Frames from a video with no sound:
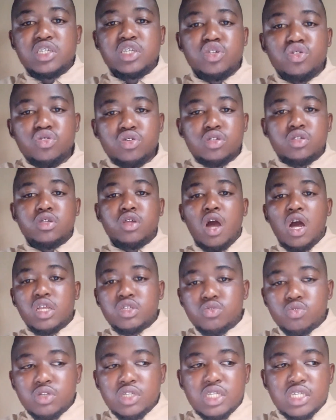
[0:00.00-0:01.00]
You start
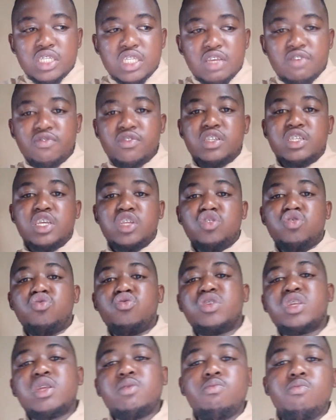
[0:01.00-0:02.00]
with the 7, then you
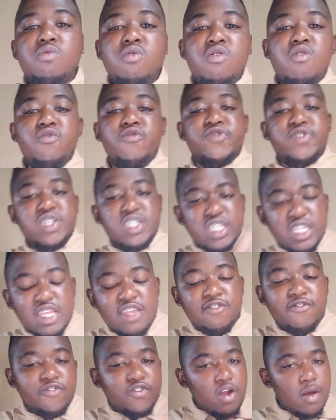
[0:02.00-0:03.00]
remove 3
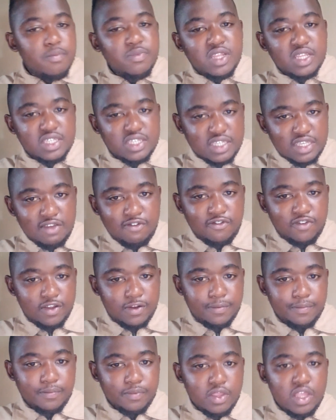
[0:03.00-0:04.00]
from that
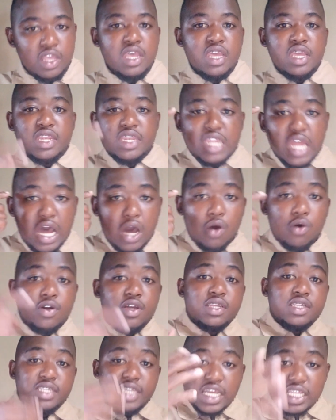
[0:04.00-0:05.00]
7. Now,
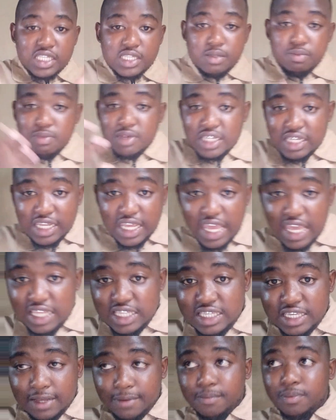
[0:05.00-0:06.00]
that's
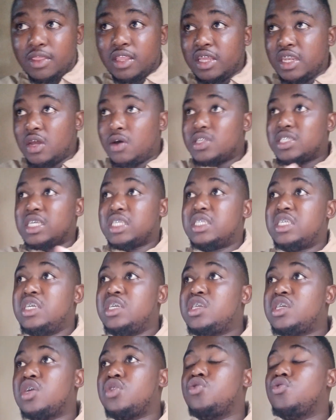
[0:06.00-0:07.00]
mediating. Now, as a
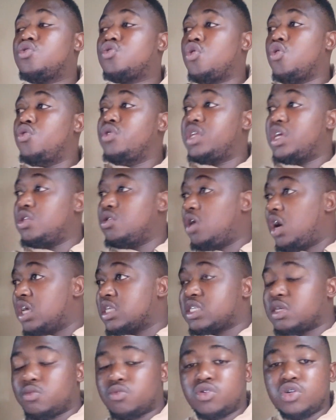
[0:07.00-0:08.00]
teacher, you go there and you ask
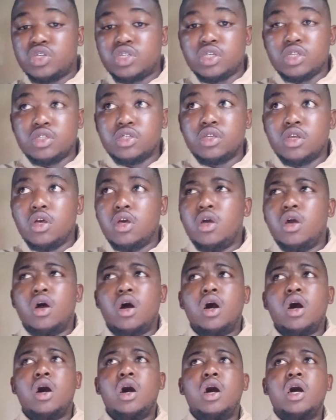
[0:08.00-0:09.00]
some questions.
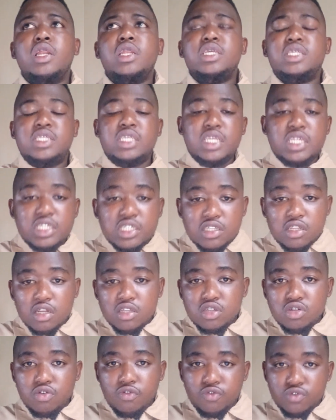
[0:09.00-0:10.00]
Let's say they
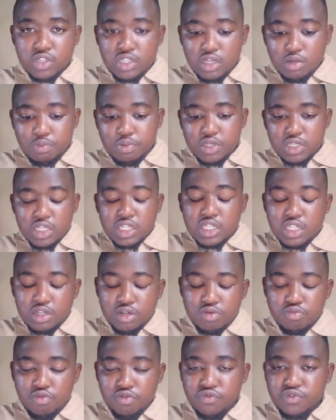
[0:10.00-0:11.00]
started off with 10% and they
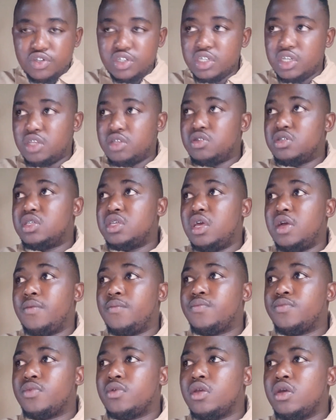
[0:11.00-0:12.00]
removed 3, and you
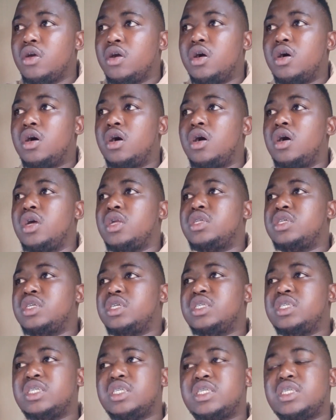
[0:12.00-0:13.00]
say,
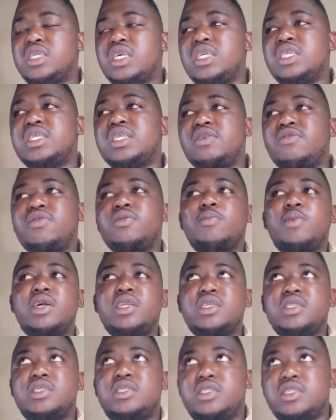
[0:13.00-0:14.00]
didn't it say 7
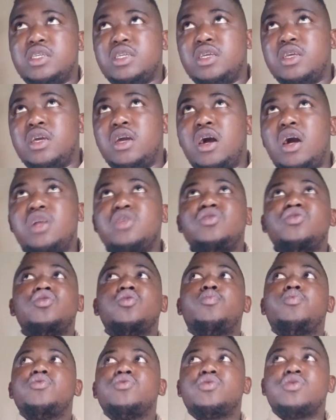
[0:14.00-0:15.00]
minus 3? Aren't you
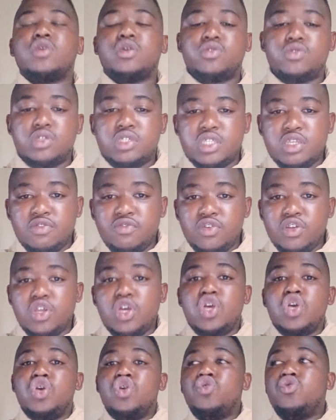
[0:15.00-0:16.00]
supposed to start with 7?
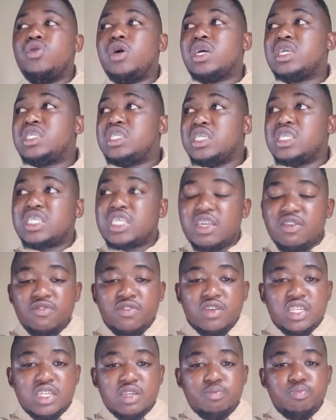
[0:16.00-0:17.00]
You are just
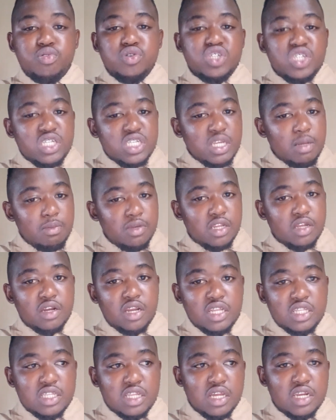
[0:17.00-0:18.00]
pushing them in the
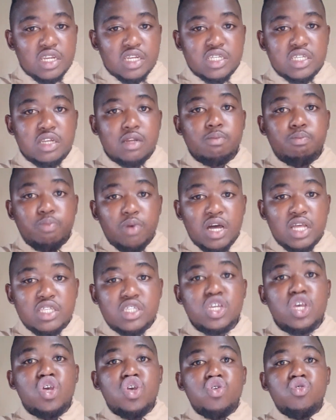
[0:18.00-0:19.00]
right direction, but
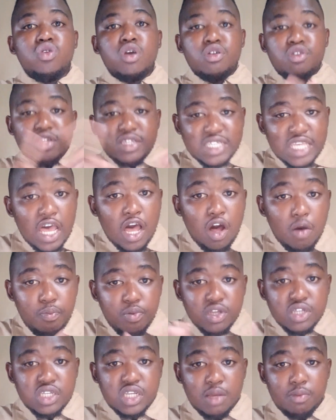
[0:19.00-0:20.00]
you're not
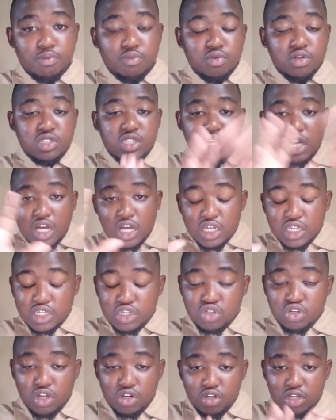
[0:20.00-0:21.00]
helping them.
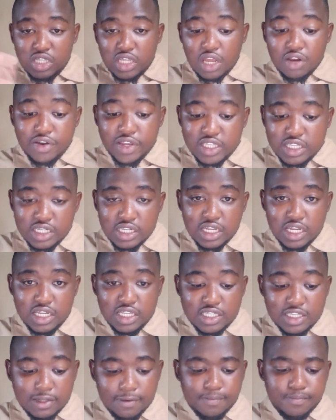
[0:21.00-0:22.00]
You're not directing the
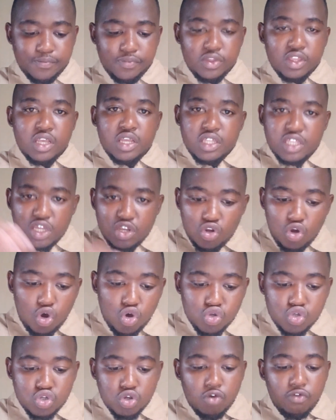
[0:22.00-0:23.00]
lesson. Then
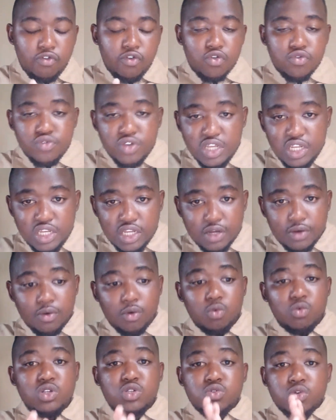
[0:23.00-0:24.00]
also for reading,
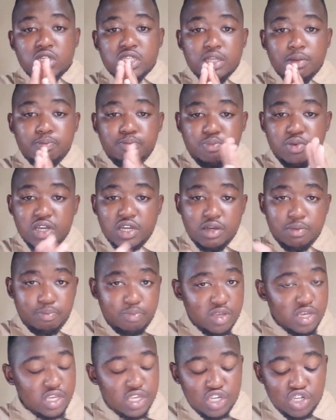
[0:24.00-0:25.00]
which was a
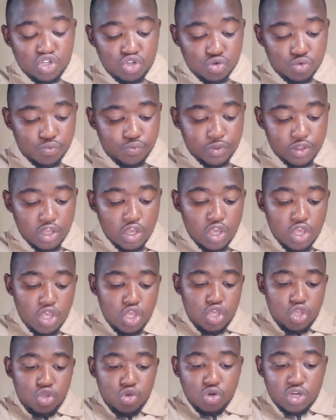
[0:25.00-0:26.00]
big issue,
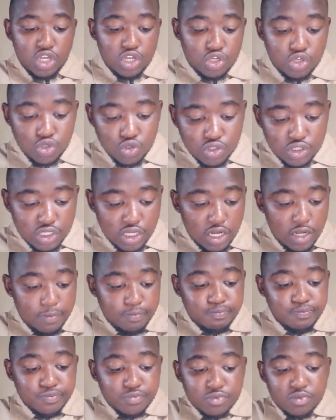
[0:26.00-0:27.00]
you can use the
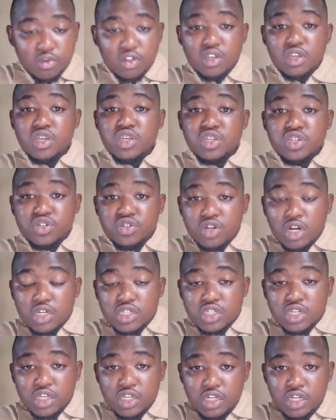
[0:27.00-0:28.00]

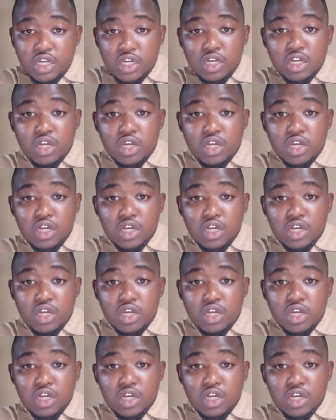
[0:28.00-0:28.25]
structured.